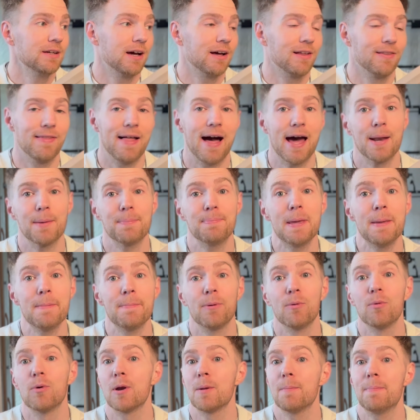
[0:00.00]
a lot of
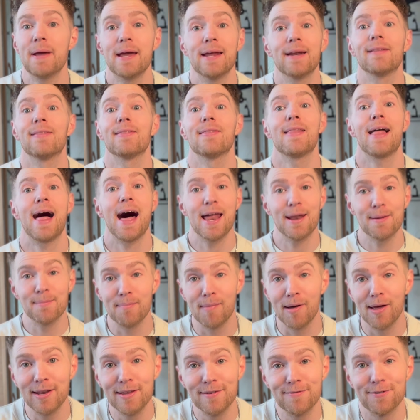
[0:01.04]
people would have paid a lot of
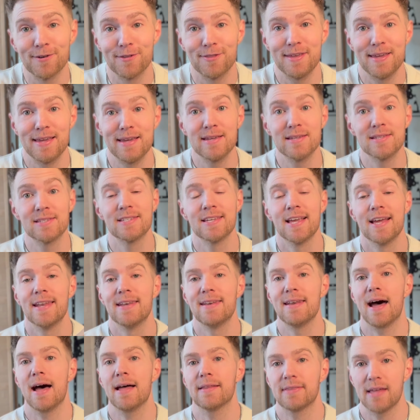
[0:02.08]
money for these
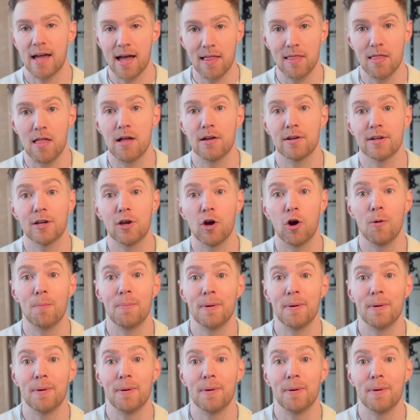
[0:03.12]
not that long ago.